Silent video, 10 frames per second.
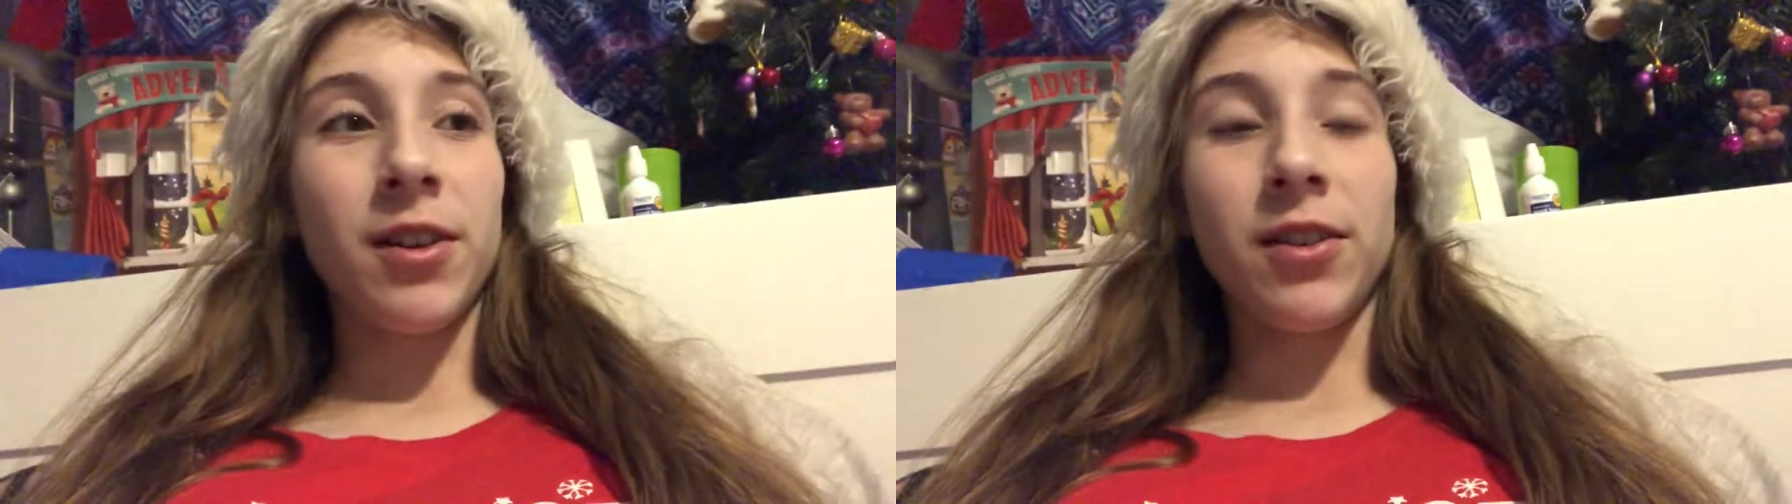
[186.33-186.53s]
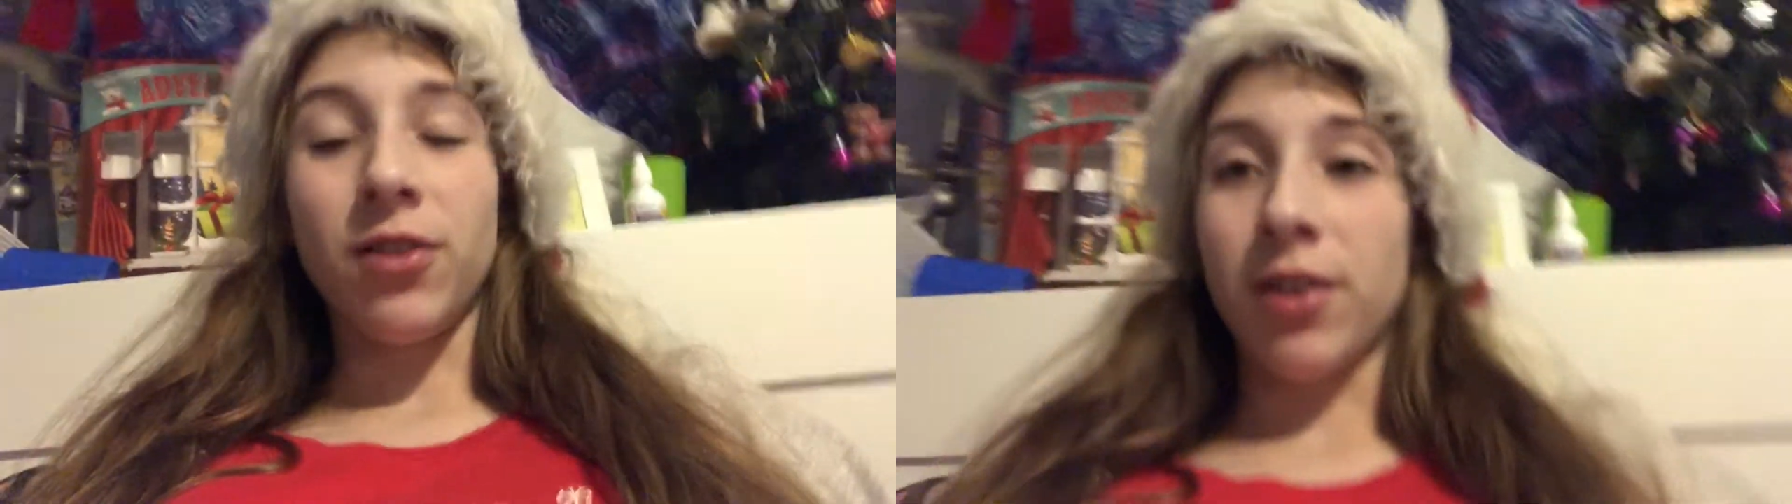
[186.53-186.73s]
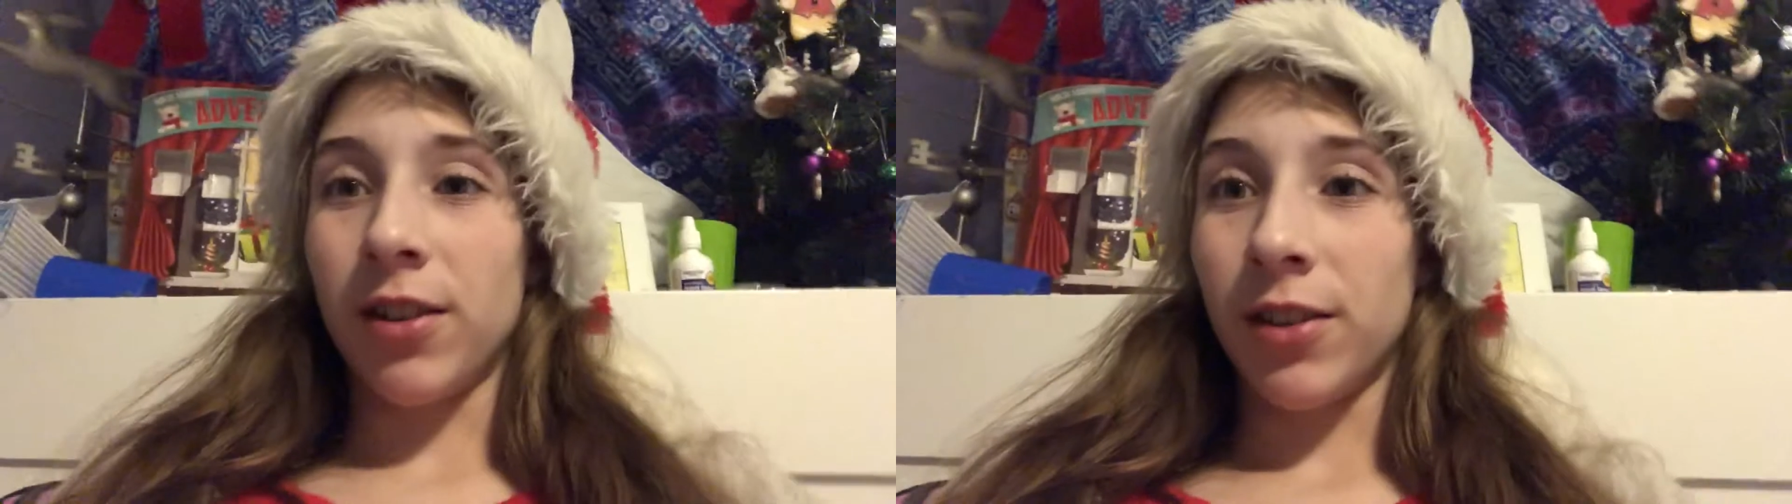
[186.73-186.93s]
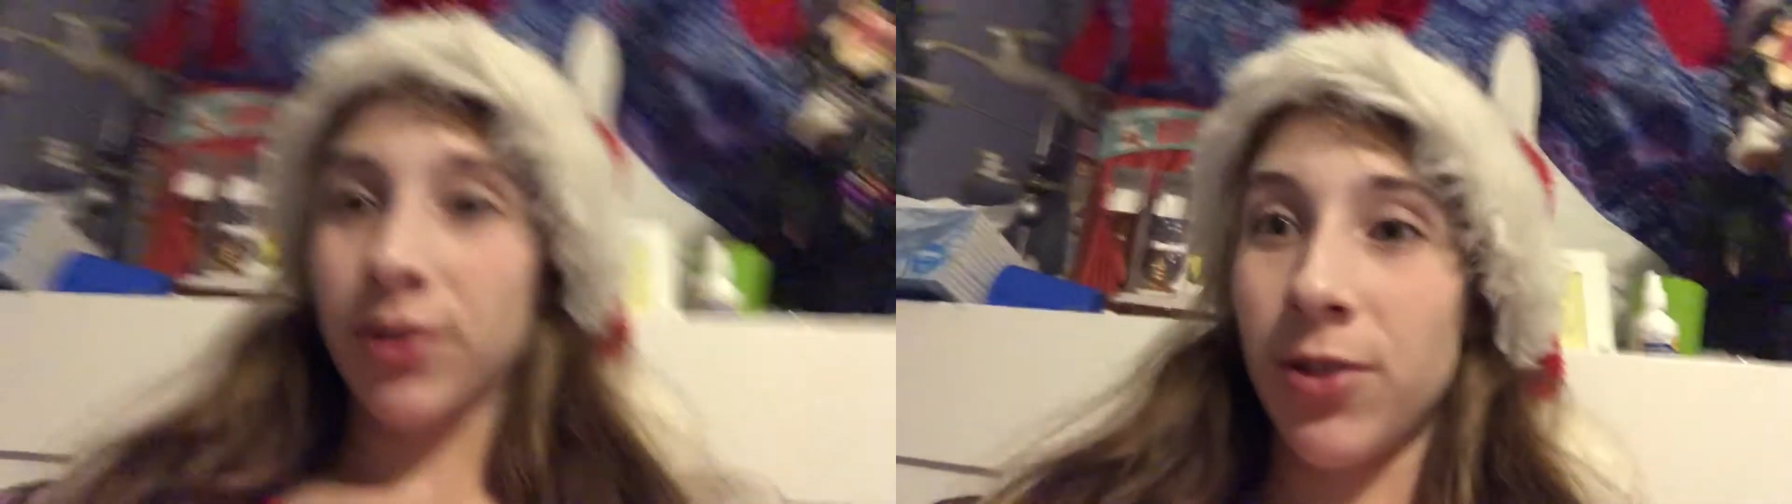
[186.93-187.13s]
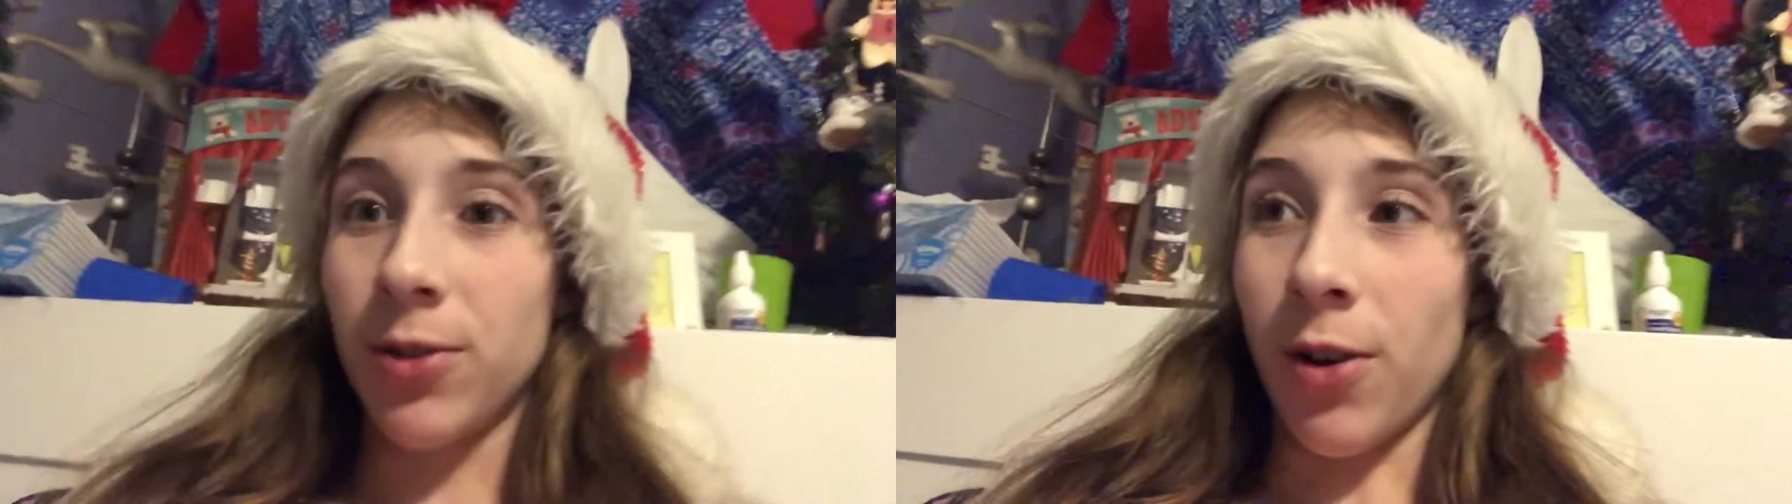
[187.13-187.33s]
long,
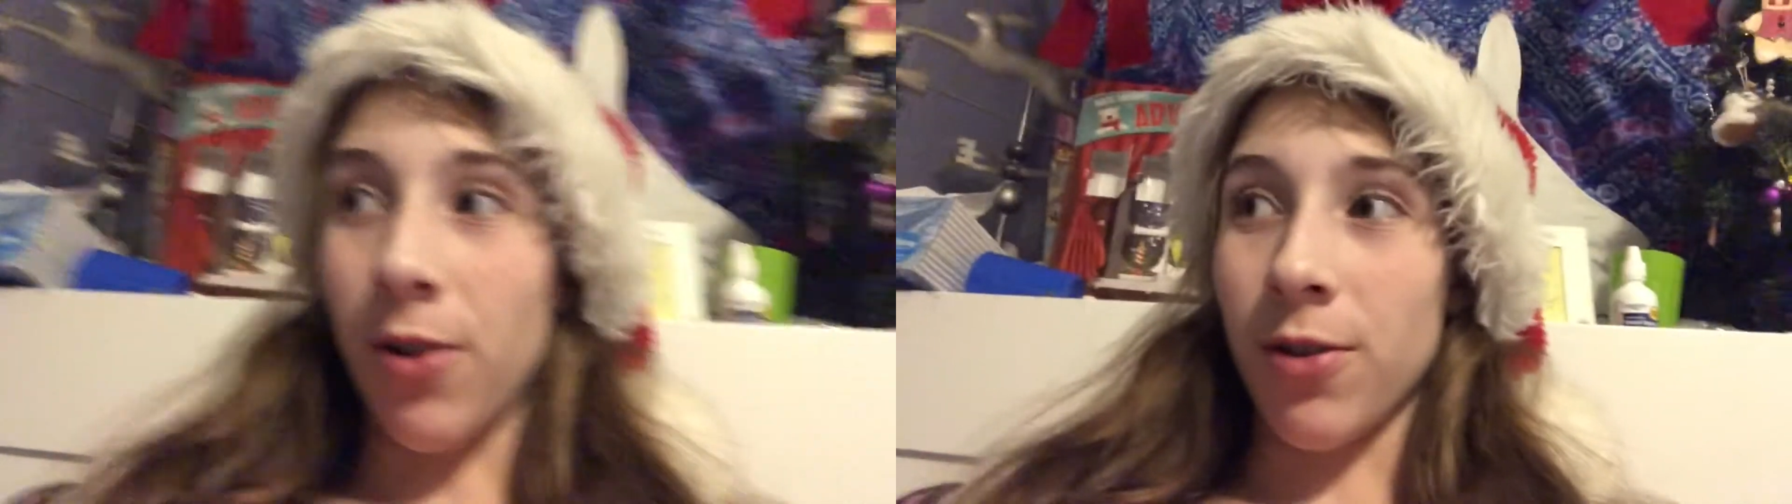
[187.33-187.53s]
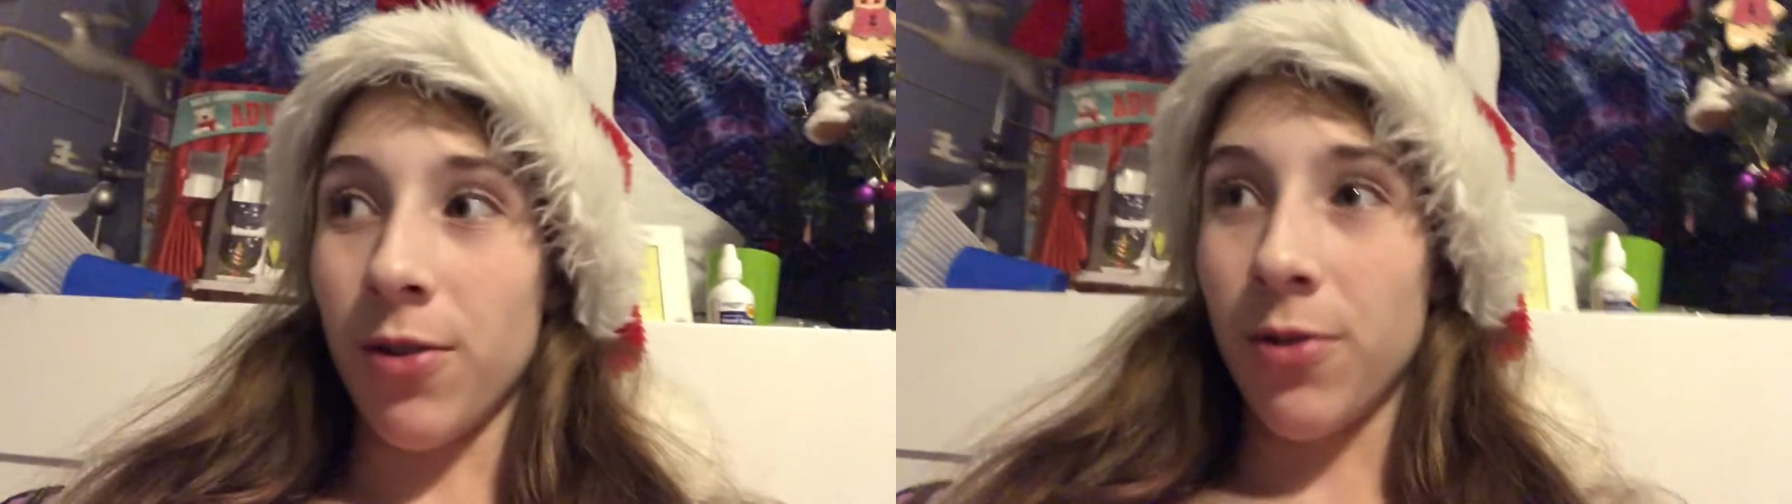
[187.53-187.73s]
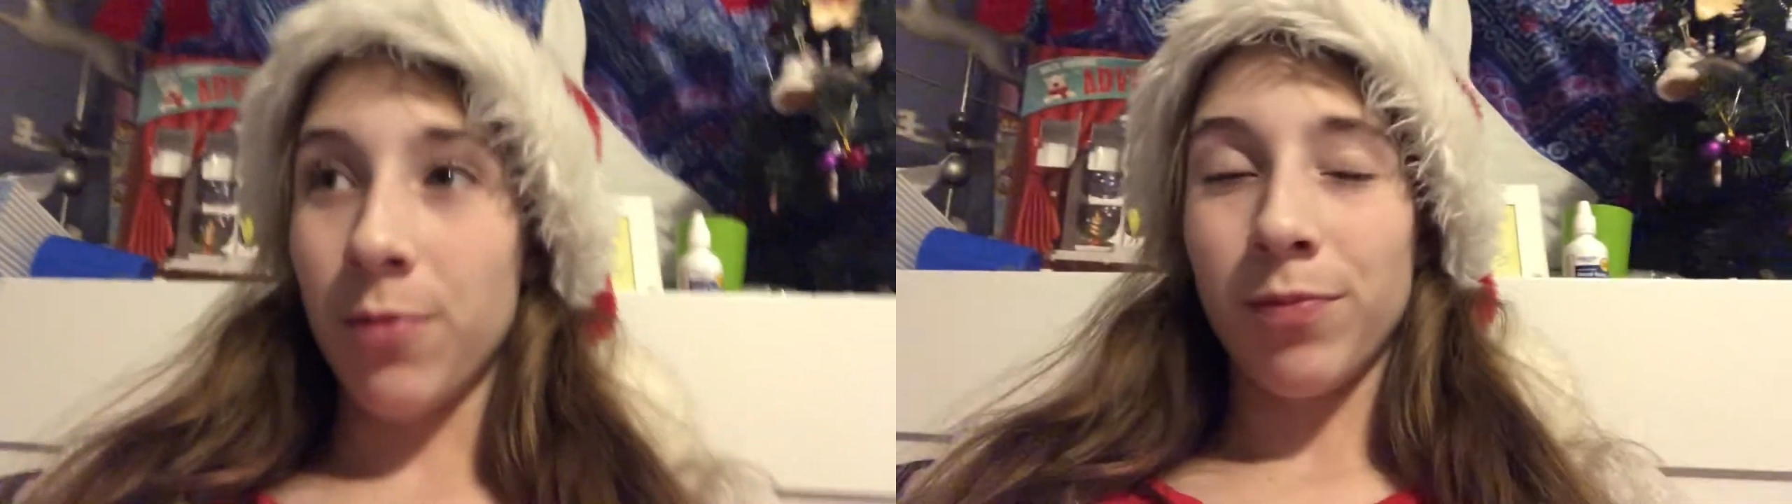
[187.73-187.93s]
so